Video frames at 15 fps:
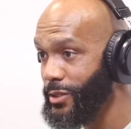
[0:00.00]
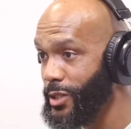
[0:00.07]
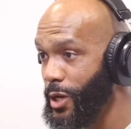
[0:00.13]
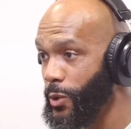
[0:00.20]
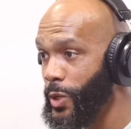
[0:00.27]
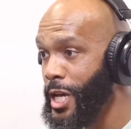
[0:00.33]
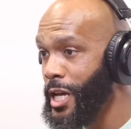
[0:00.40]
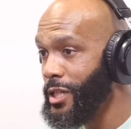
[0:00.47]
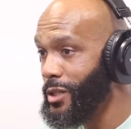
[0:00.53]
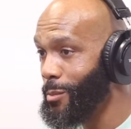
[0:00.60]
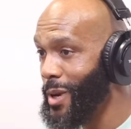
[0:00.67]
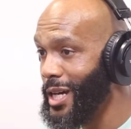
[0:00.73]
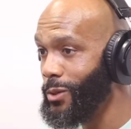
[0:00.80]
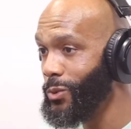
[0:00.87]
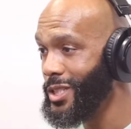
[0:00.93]
No
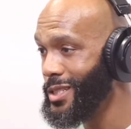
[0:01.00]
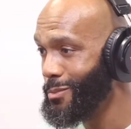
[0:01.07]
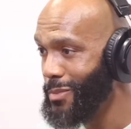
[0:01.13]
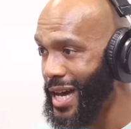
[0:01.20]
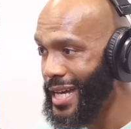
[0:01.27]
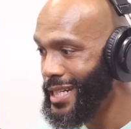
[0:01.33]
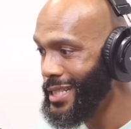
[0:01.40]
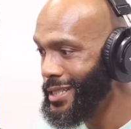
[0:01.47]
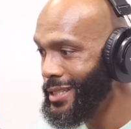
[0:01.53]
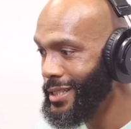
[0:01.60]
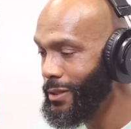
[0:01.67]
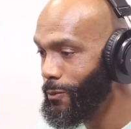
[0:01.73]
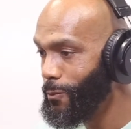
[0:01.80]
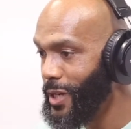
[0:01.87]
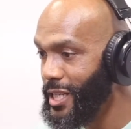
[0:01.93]
matter what your body
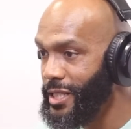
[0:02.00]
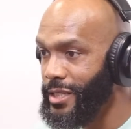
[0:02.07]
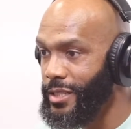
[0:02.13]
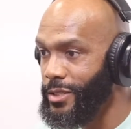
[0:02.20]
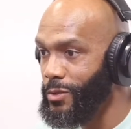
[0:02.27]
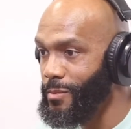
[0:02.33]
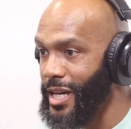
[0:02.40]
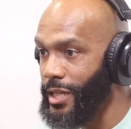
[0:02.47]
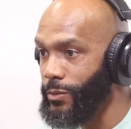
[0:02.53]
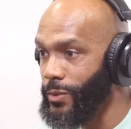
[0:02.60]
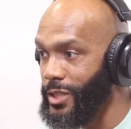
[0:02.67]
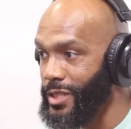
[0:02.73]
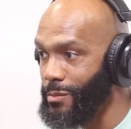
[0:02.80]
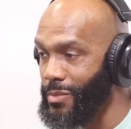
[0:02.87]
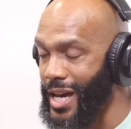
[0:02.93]
weight is, no matter
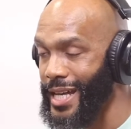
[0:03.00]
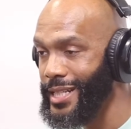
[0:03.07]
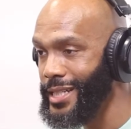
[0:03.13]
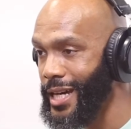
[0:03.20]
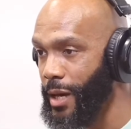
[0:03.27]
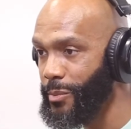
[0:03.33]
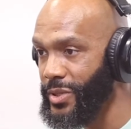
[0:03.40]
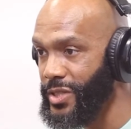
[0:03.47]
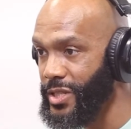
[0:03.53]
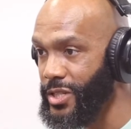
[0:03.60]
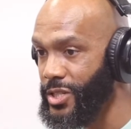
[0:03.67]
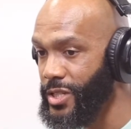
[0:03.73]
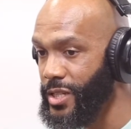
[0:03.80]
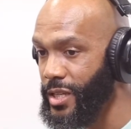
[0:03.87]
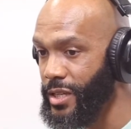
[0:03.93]
what your body
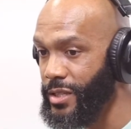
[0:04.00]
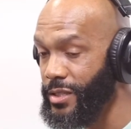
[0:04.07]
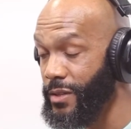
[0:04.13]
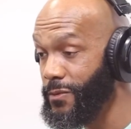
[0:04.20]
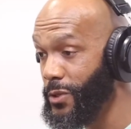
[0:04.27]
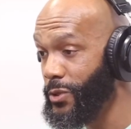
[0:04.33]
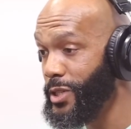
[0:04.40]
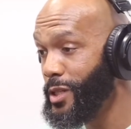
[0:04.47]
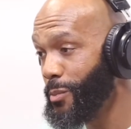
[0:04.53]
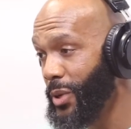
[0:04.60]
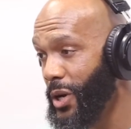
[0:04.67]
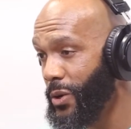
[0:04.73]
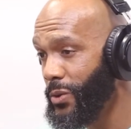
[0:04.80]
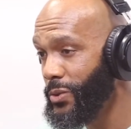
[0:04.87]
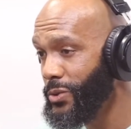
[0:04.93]
composition is. If you're in a
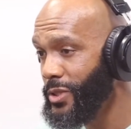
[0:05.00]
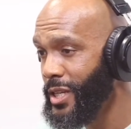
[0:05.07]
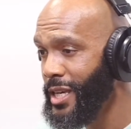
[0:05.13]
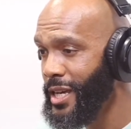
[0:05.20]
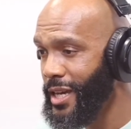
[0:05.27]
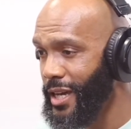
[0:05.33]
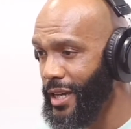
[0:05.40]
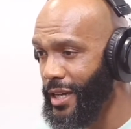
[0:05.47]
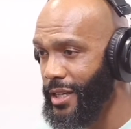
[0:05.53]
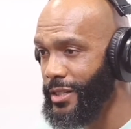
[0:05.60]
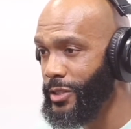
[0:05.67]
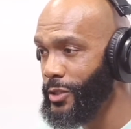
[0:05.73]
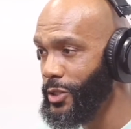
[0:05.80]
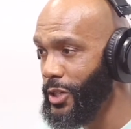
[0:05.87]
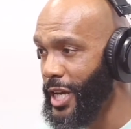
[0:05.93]
pose
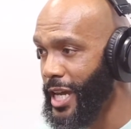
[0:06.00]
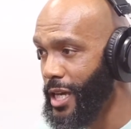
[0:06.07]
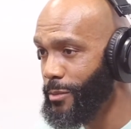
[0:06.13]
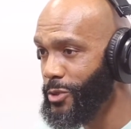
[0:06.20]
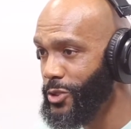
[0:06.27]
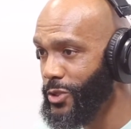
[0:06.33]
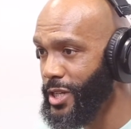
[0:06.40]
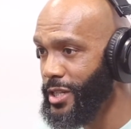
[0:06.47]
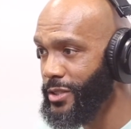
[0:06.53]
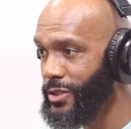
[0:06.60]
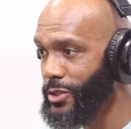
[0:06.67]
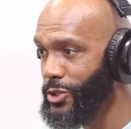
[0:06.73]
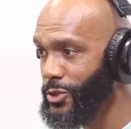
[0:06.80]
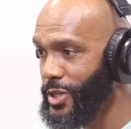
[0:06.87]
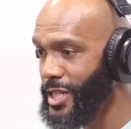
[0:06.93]
and your hamstrings
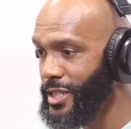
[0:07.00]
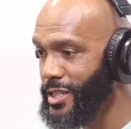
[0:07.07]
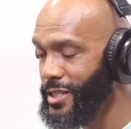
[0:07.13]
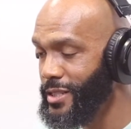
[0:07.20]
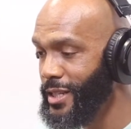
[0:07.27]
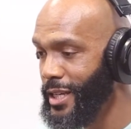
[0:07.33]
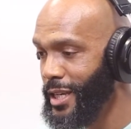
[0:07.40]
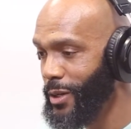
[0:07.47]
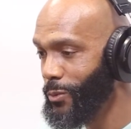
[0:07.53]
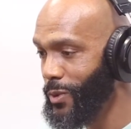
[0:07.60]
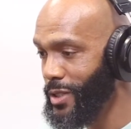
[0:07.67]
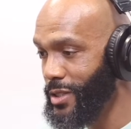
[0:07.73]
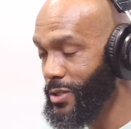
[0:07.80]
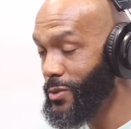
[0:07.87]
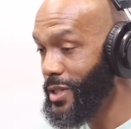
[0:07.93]
are stretching,
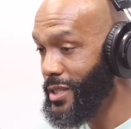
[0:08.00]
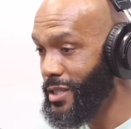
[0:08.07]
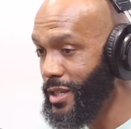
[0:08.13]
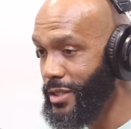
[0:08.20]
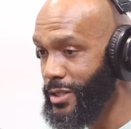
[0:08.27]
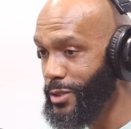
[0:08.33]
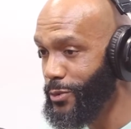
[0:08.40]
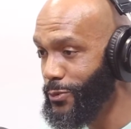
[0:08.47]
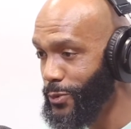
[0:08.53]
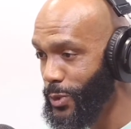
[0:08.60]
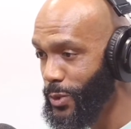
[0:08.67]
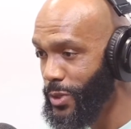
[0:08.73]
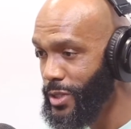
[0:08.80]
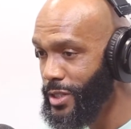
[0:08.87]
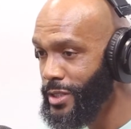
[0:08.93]
whether you can touch the
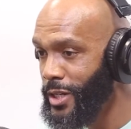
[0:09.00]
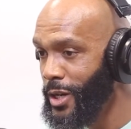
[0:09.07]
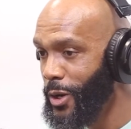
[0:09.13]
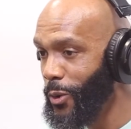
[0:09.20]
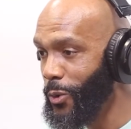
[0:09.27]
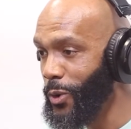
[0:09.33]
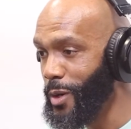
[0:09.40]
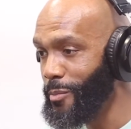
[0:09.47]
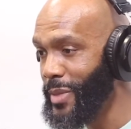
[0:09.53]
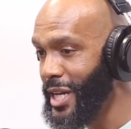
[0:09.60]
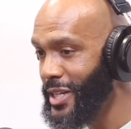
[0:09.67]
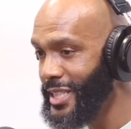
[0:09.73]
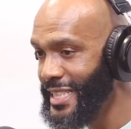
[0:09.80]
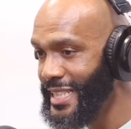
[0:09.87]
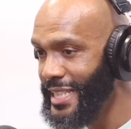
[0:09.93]
floor or
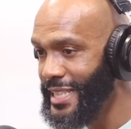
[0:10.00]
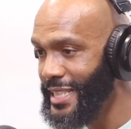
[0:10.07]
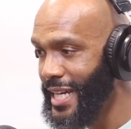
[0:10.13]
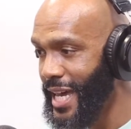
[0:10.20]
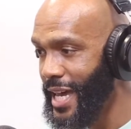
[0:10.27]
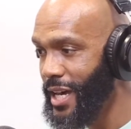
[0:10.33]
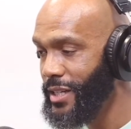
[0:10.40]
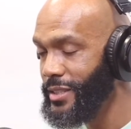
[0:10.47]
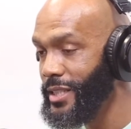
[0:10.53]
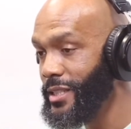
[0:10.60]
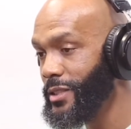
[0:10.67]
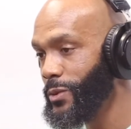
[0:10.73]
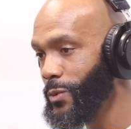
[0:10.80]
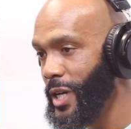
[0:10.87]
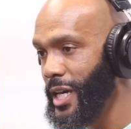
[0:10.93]
barely get down,
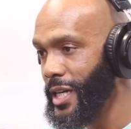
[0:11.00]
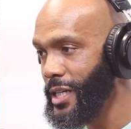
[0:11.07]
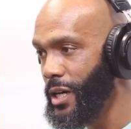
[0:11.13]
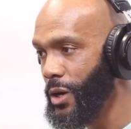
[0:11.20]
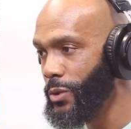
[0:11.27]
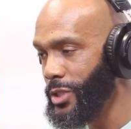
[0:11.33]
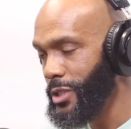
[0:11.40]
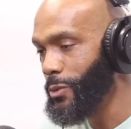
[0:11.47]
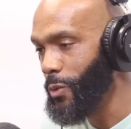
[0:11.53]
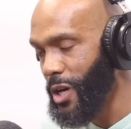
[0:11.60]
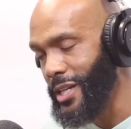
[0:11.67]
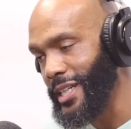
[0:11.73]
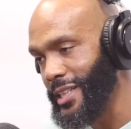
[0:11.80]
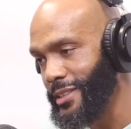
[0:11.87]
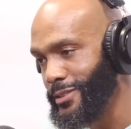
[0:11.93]
either way it go, you're
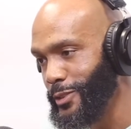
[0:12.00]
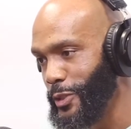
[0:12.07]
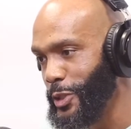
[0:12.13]
working.